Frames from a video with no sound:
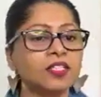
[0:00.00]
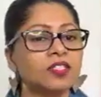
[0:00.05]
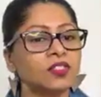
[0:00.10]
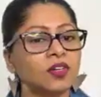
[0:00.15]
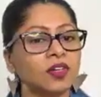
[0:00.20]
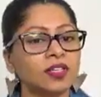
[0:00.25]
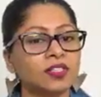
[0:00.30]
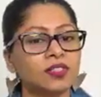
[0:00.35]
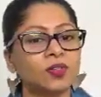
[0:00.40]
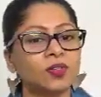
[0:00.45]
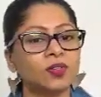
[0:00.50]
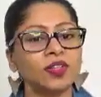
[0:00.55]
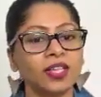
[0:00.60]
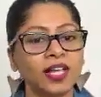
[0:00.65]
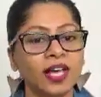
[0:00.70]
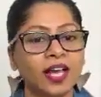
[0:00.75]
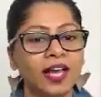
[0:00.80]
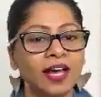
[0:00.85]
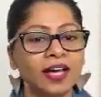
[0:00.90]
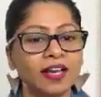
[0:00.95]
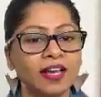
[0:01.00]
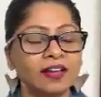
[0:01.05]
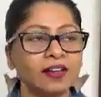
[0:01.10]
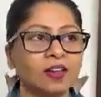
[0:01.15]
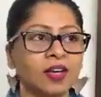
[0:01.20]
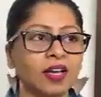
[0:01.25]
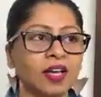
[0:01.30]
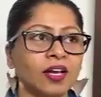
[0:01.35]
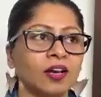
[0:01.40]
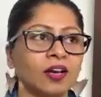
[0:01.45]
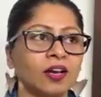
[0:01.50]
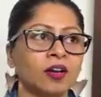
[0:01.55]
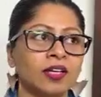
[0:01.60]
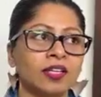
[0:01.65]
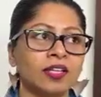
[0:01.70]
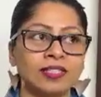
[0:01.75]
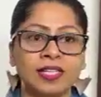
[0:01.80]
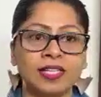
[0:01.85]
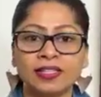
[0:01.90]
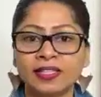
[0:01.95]
So I saw that
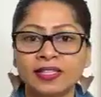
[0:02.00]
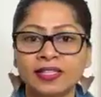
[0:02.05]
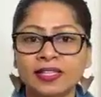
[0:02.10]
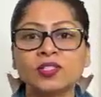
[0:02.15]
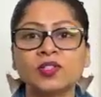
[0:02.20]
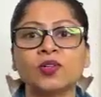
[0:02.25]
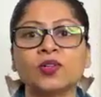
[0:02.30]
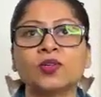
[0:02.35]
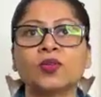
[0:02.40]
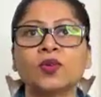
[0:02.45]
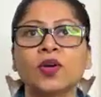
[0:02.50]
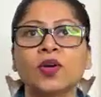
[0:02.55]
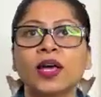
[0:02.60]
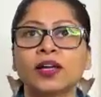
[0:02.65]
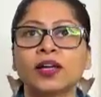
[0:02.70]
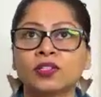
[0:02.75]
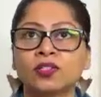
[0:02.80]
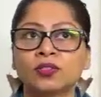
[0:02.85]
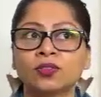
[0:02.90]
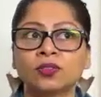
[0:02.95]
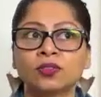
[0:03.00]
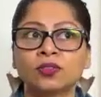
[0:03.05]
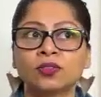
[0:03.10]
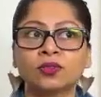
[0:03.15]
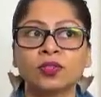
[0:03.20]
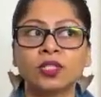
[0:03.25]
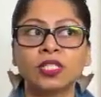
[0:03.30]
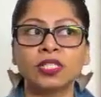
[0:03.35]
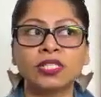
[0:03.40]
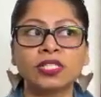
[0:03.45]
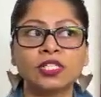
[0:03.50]
is that there's no actual